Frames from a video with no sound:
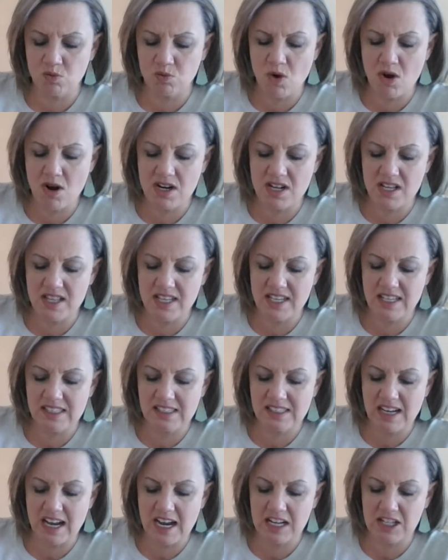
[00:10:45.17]
"One of
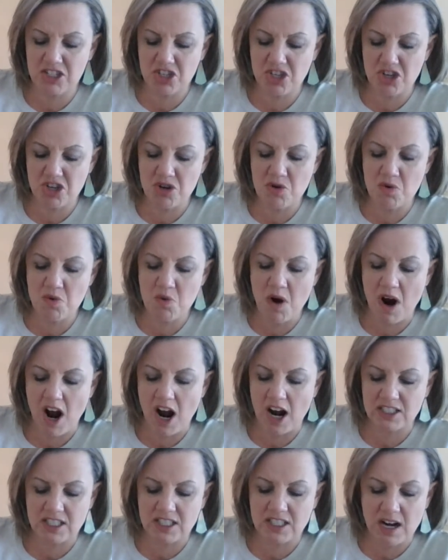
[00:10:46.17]
these nights, you watch,